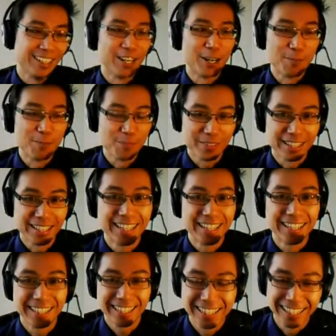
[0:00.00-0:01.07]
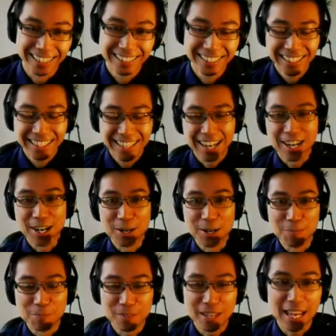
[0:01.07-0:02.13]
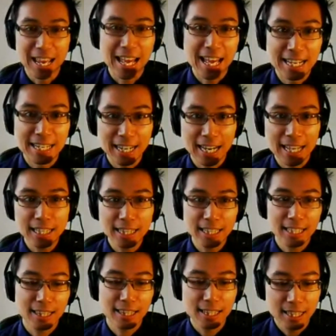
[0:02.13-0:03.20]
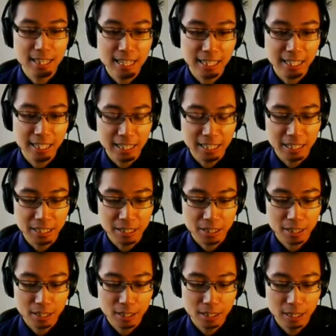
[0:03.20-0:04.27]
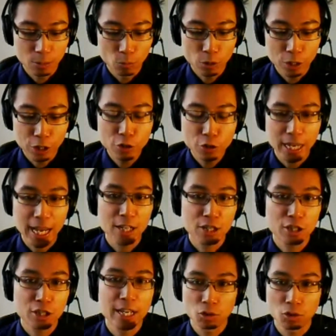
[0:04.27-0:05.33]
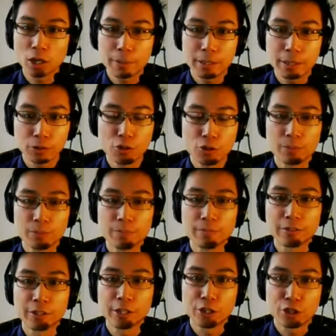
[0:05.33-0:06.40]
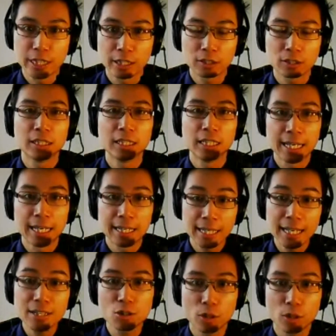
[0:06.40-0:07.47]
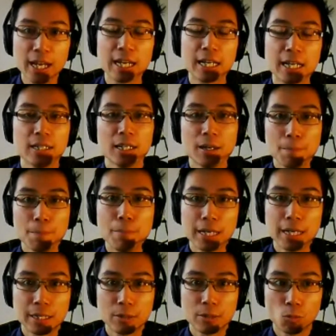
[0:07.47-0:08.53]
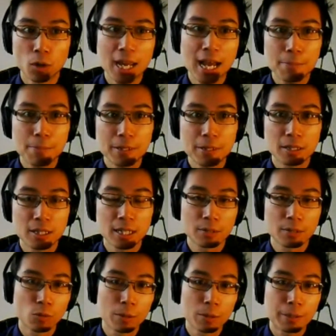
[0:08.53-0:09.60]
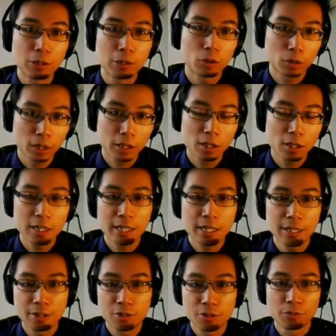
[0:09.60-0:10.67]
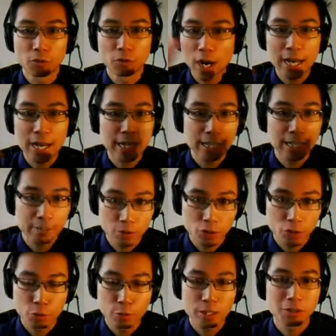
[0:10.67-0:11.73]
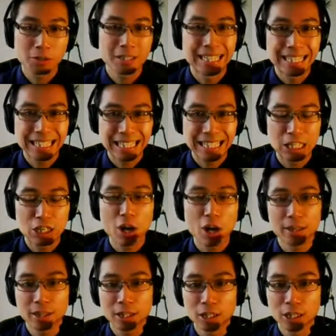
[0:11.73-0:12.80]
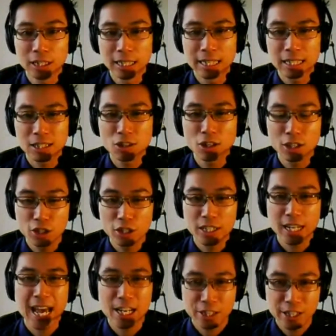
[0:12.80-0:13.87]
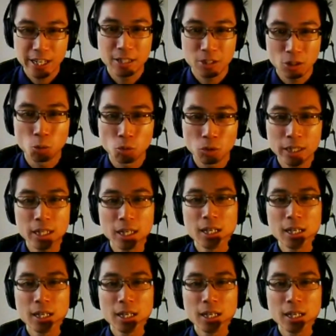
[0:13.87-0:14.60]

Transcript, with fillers: Um, yeah. Um, and I think that the thing is, when you use hashtags, a lot of people use them very generically, and that's okay. But what happens is that when people click on it, there's a variety of search results. It's not the, it's not just hashtags only.